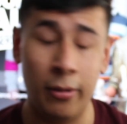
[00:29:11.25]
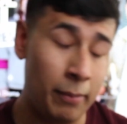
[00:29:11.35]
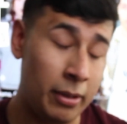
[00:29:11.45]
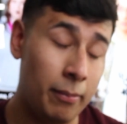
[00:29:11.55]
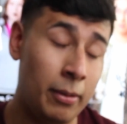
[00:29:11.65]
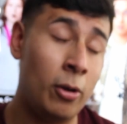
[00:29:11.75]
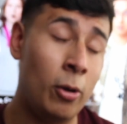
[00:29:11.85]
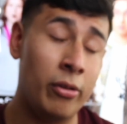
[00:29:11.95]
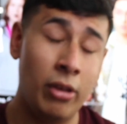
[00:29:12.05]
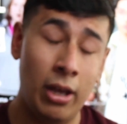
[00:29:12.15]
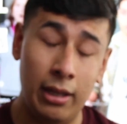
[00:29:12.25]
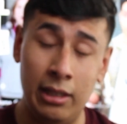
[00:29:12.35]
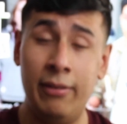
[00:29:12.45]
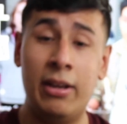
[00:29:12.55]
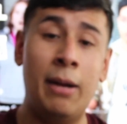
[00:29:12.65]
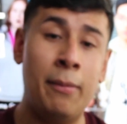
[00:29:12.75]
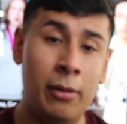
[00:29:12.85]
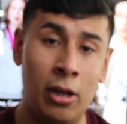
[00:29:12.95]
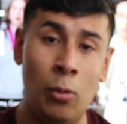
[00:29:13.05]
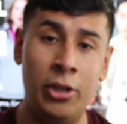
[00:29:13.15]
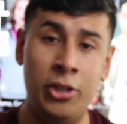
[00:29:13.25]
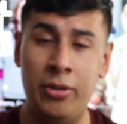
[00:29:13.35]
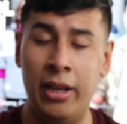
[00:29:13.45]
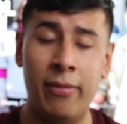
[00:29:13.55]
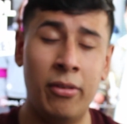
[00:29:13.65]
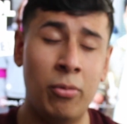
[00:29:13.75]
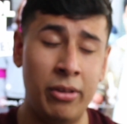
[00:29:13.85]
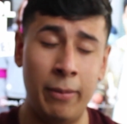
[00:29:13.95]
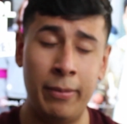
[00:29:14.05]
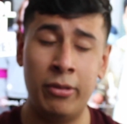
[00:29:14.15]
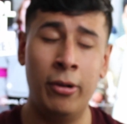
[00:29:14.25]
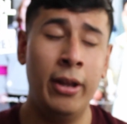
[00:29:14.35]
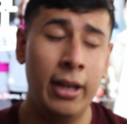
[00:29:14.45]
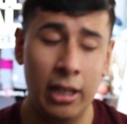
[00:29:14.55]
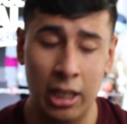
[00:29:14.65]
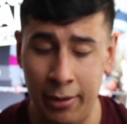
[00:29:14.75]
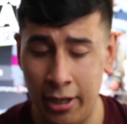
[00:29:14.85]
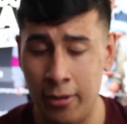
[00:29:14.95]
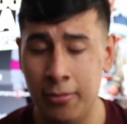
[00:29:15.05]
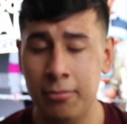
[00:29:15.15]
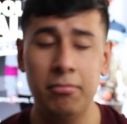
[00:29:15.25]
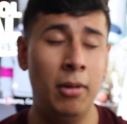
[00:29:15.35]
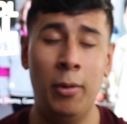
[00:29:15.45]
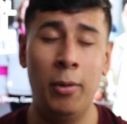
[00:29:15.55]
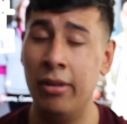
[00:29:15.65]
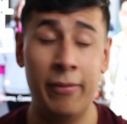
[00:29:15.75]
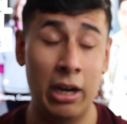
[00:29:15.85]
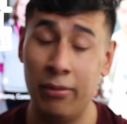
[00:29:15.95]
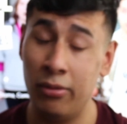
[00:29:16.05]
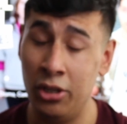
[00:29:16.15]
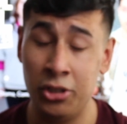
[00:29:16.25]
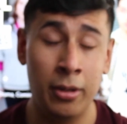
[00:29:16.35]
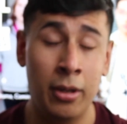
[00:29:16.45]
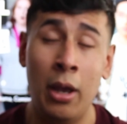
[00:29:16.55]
But of course, leave a comment below. What did you think of this week's episode? Let me know. I'm always down for conversation.